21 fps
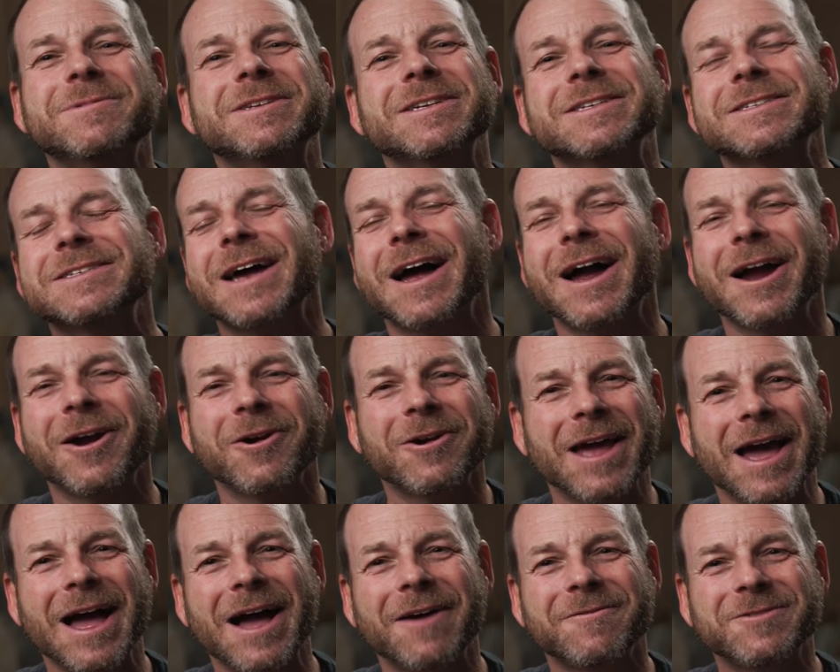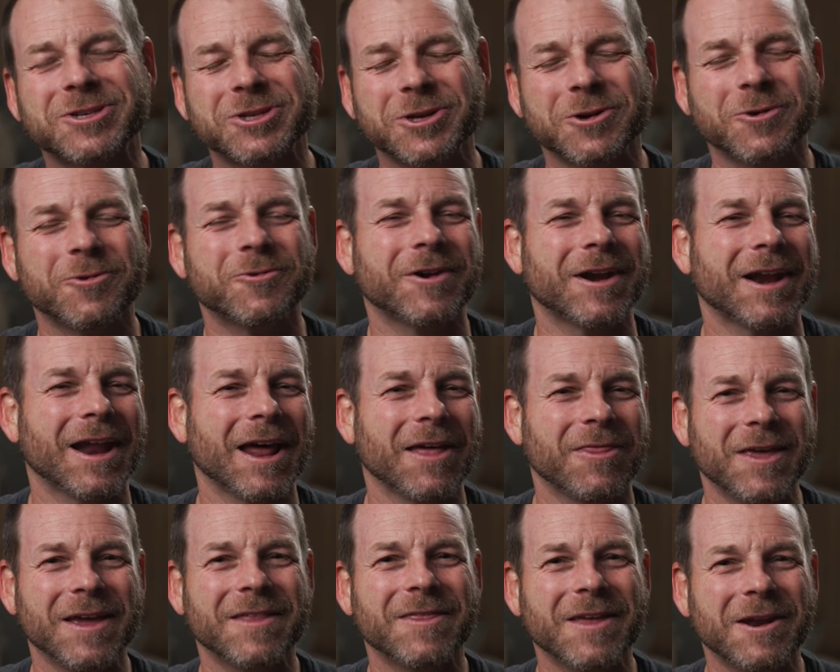desire to have children, and I
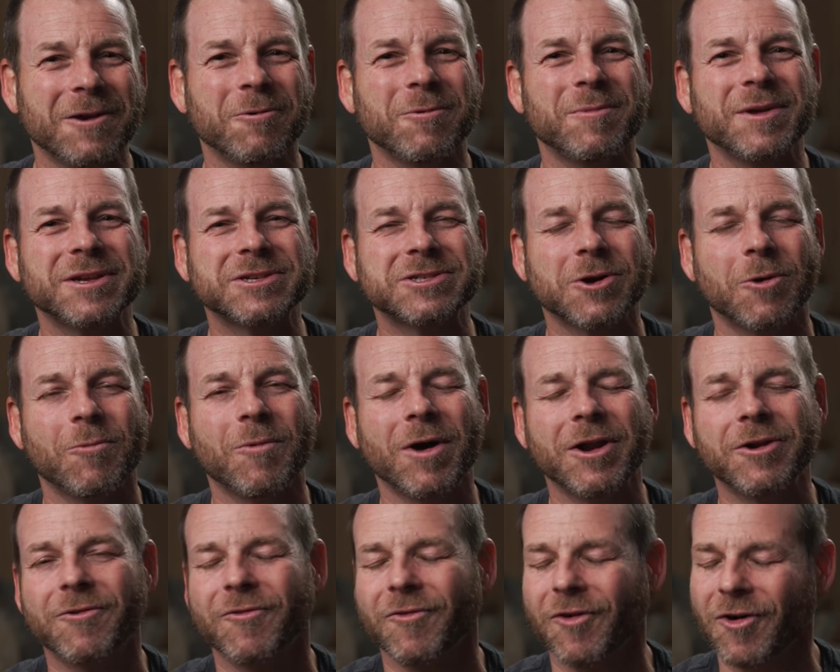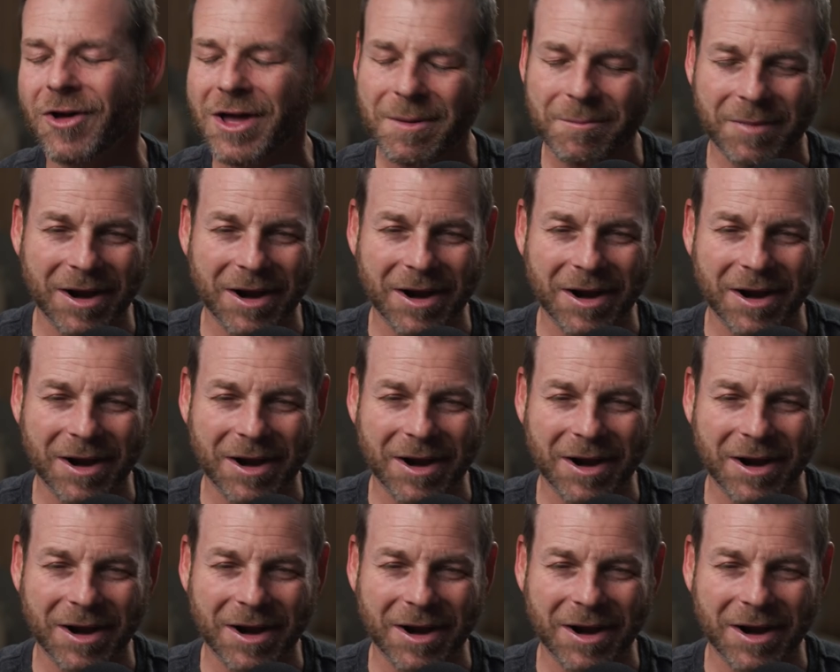think that it would be so wonderful,